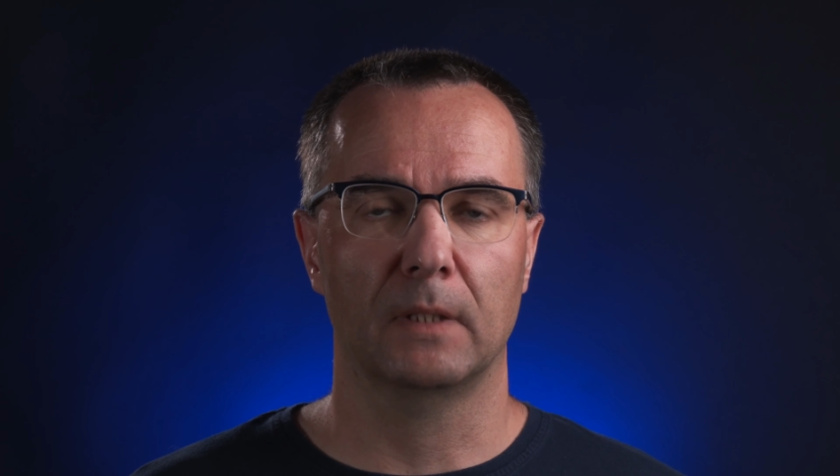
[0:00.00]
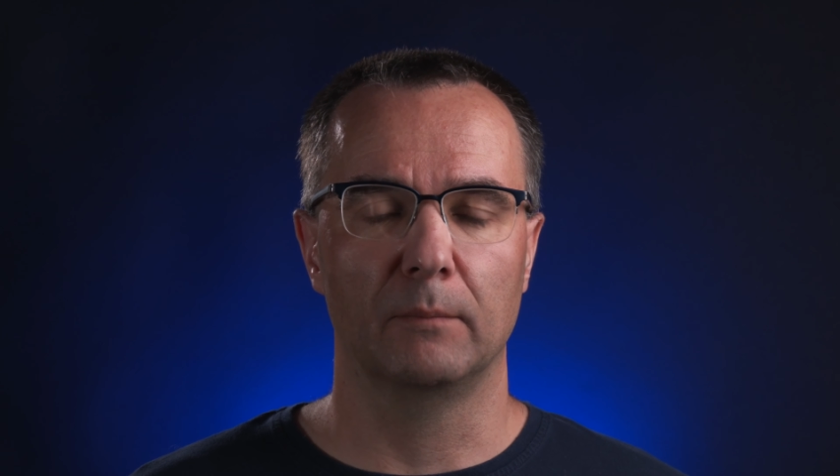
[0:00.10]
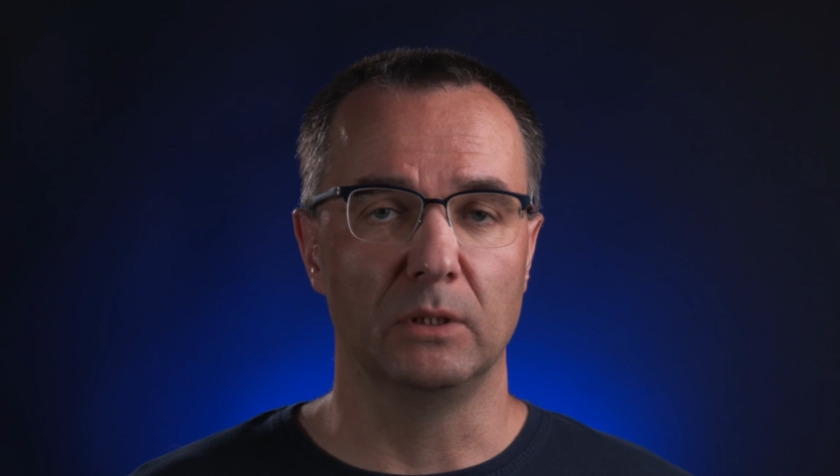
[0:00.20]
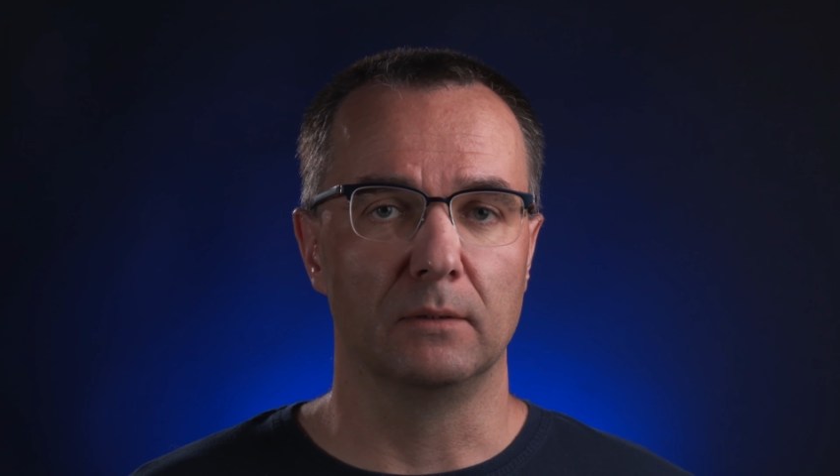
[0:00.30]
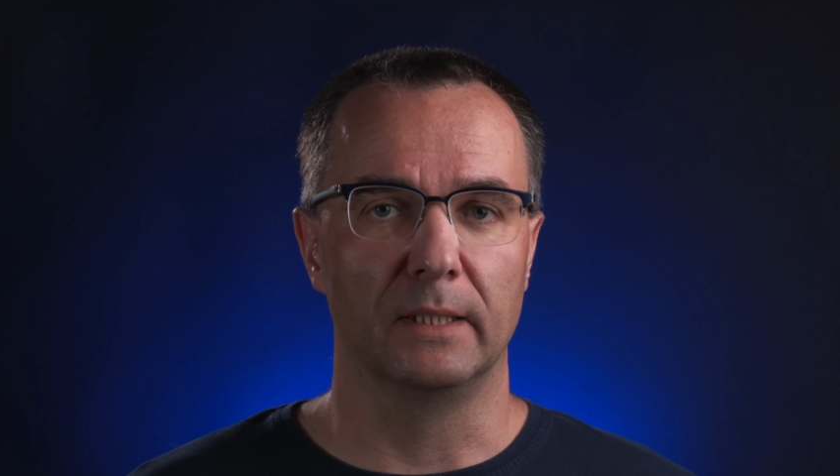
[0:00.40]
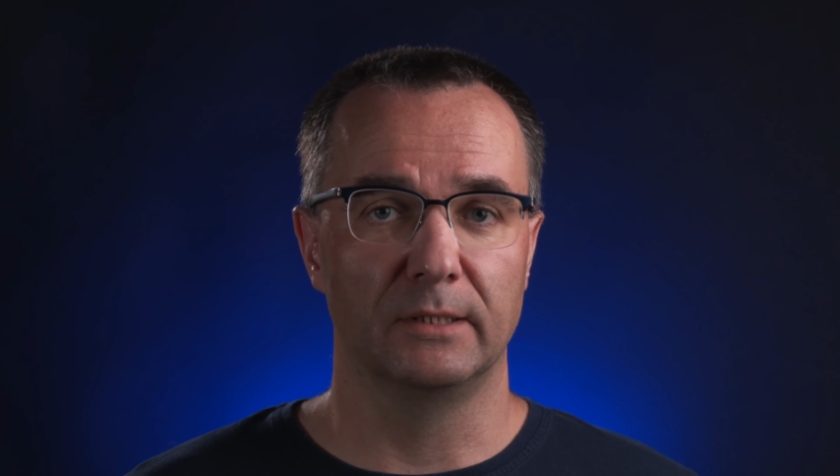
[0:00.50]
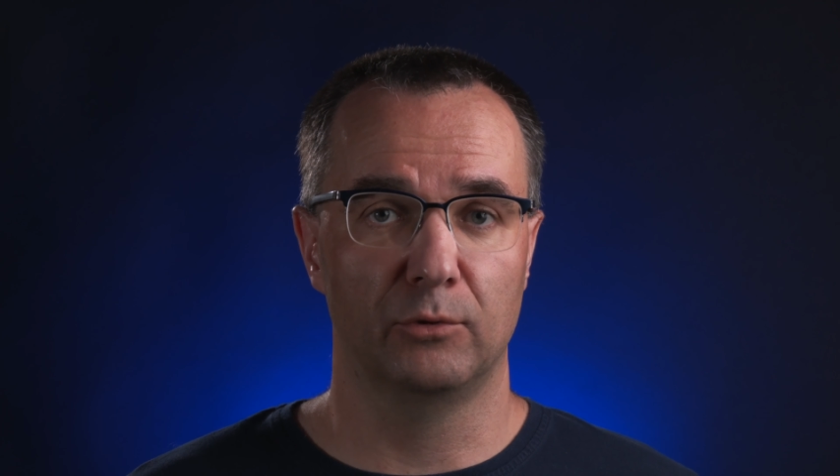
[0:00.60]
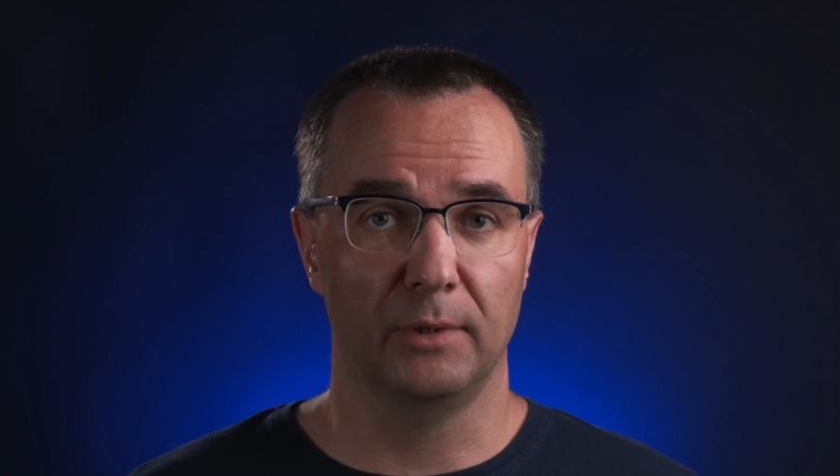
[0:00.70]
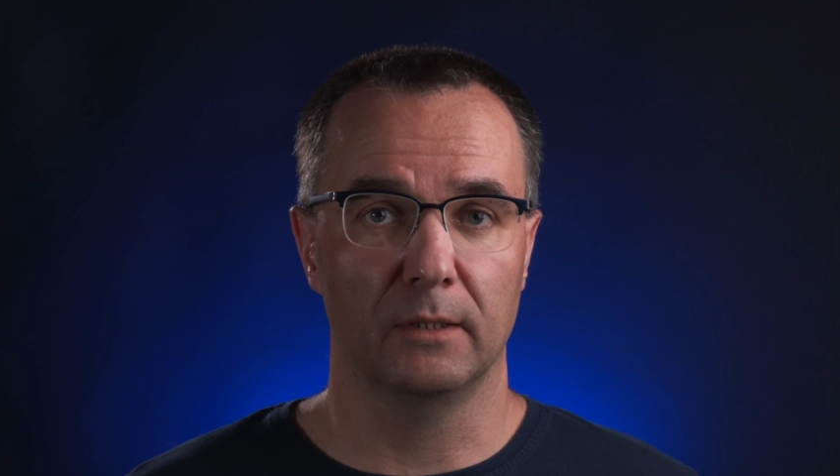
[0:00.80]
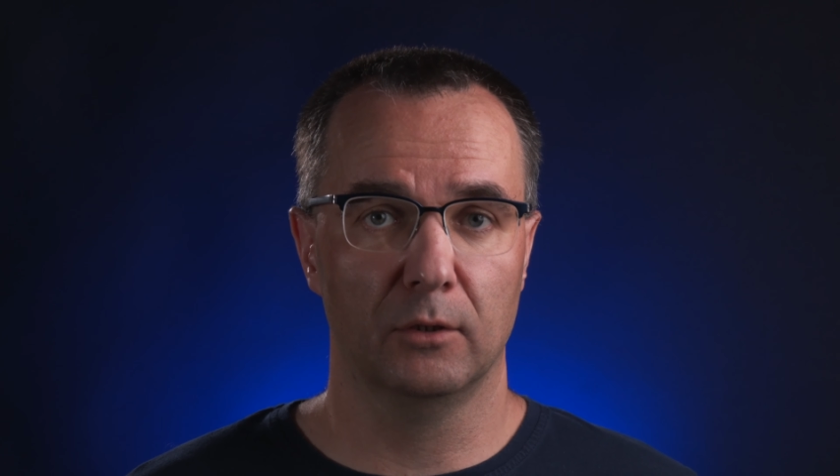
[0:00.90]
the
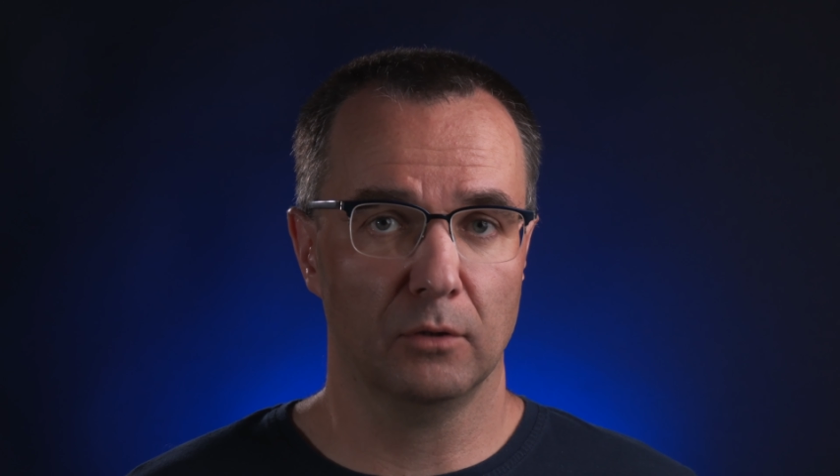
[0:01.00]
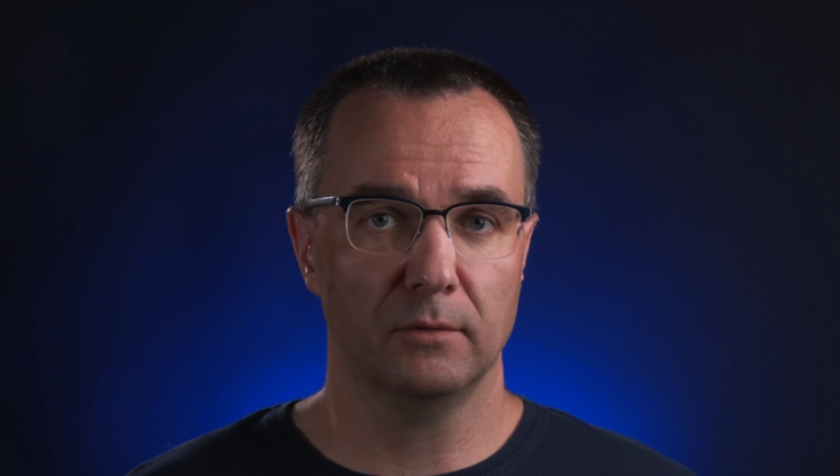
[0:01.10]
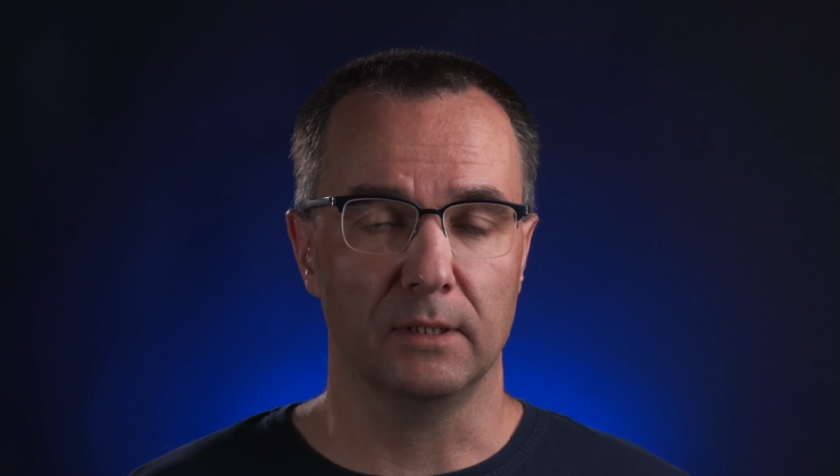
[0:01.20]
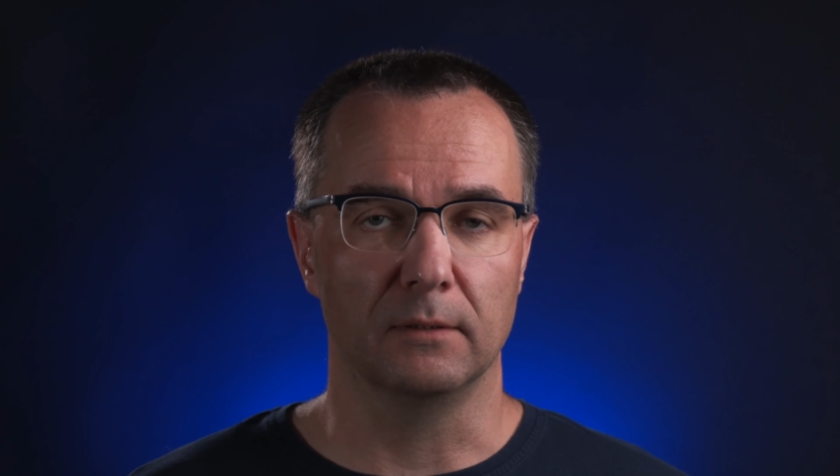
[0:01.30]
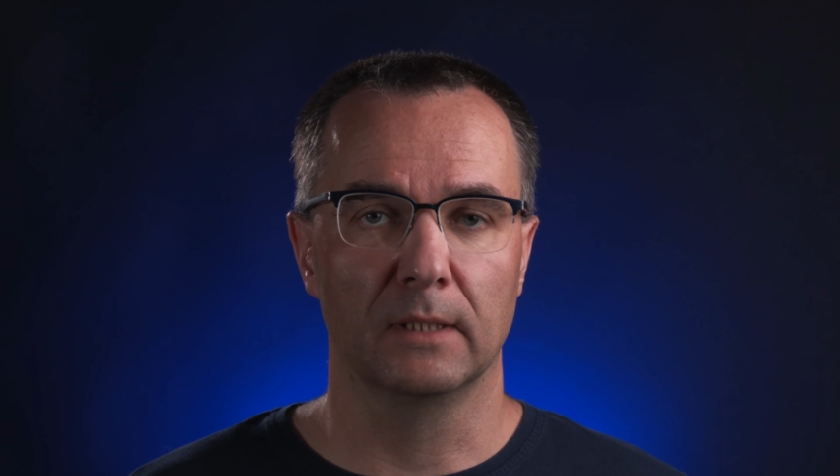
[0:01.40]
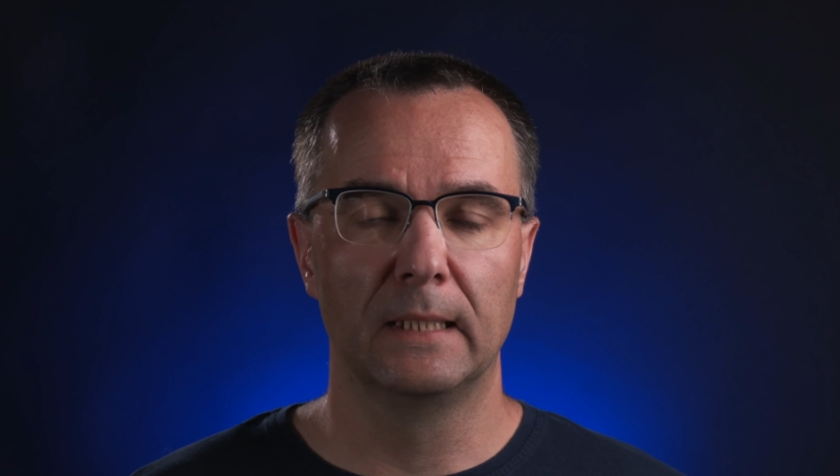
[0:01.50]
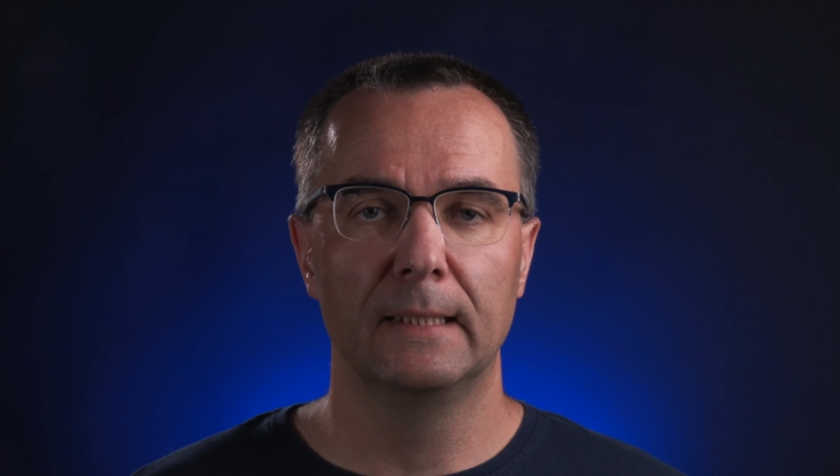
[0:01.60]
string content,